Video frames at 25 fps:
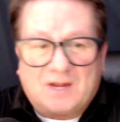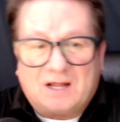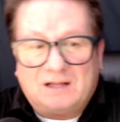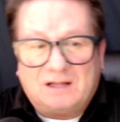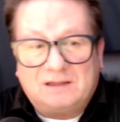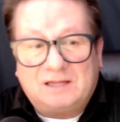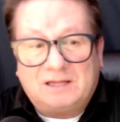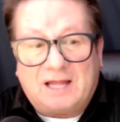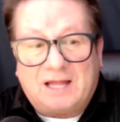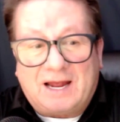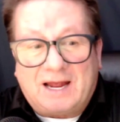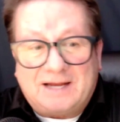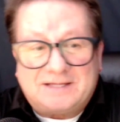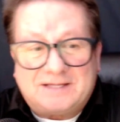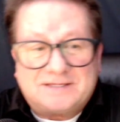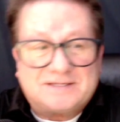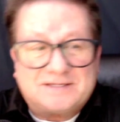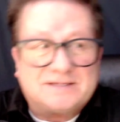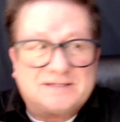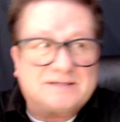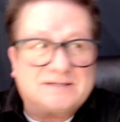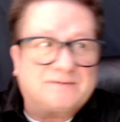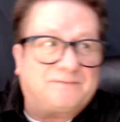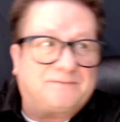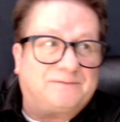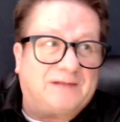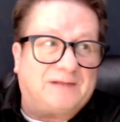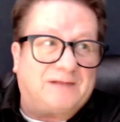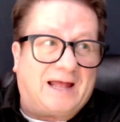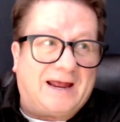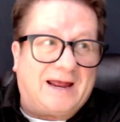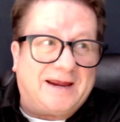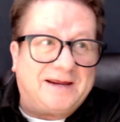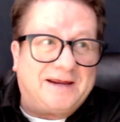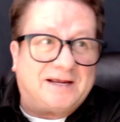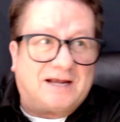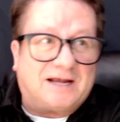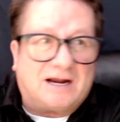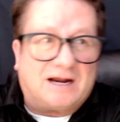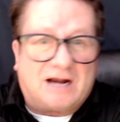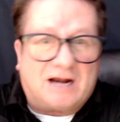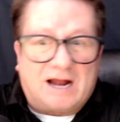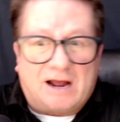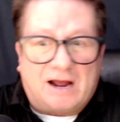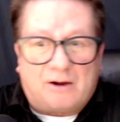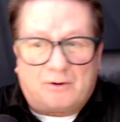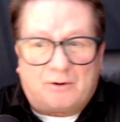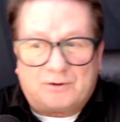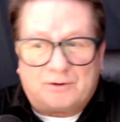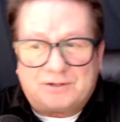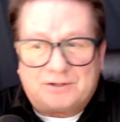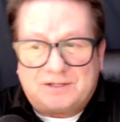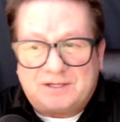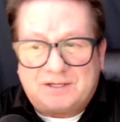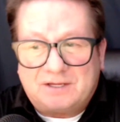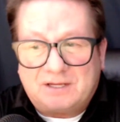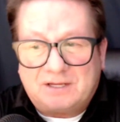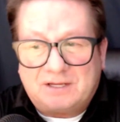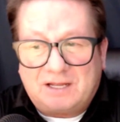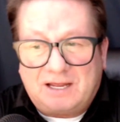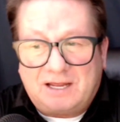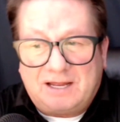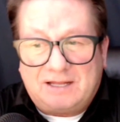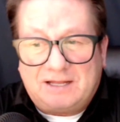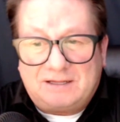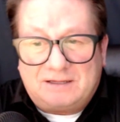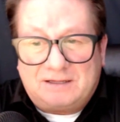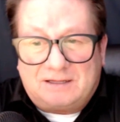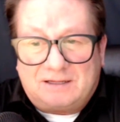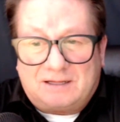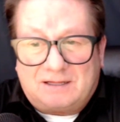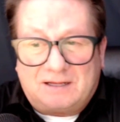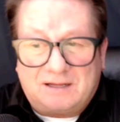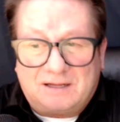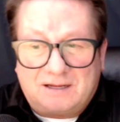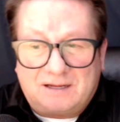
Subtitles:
lights flying around in